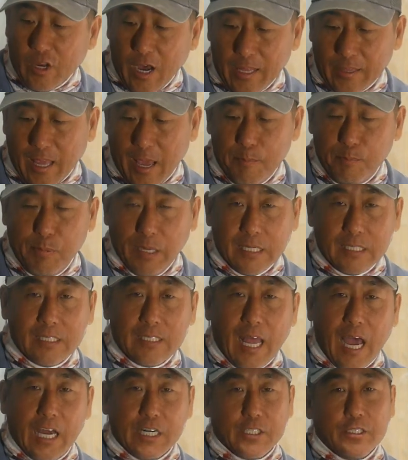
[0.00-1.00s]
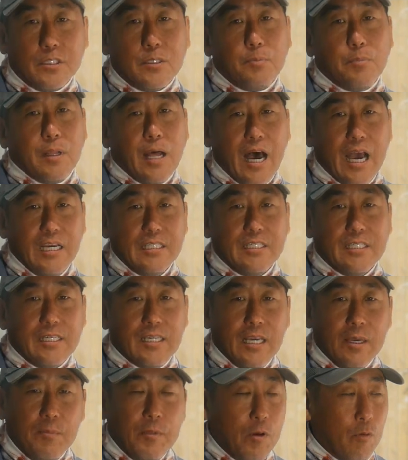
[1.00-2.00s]
got that big stash of supplies to
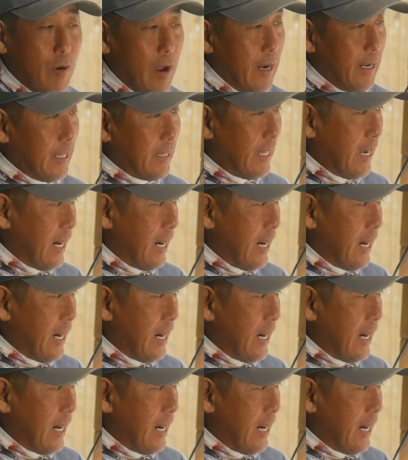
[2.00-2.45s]
keep me running